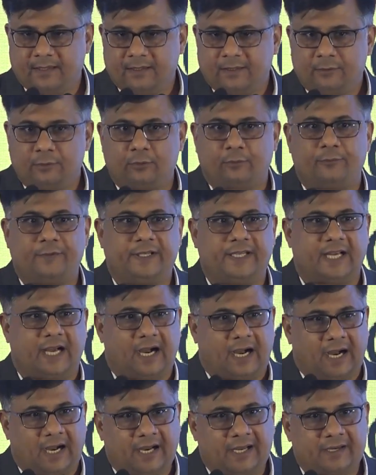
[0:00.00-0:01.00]
So we
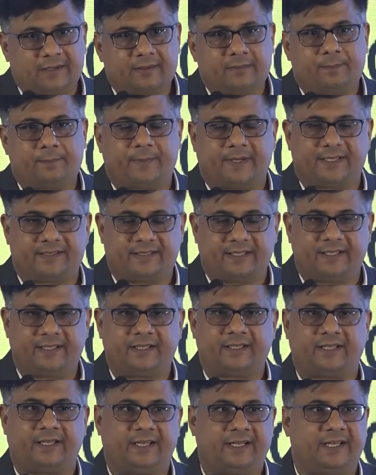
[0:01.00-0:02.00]
are
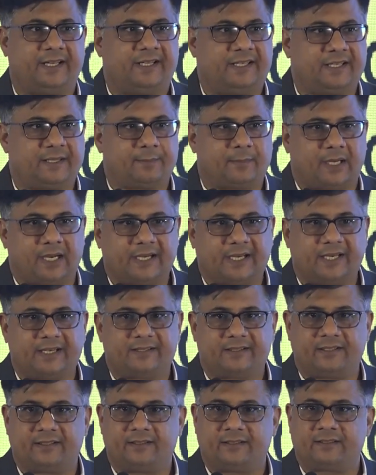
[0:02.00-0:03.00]
present in Indian market
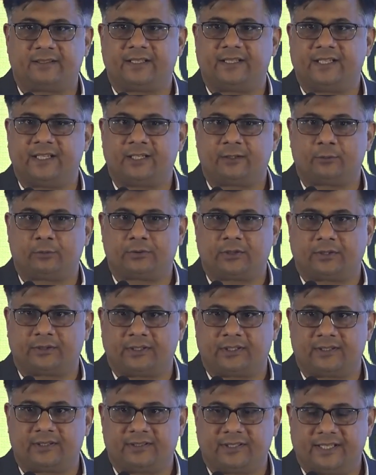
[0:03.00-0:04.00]
since the year
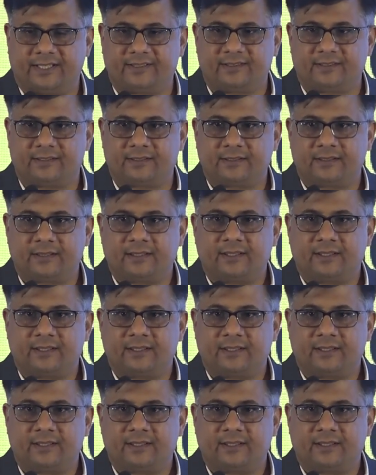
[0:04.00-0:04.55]
2006.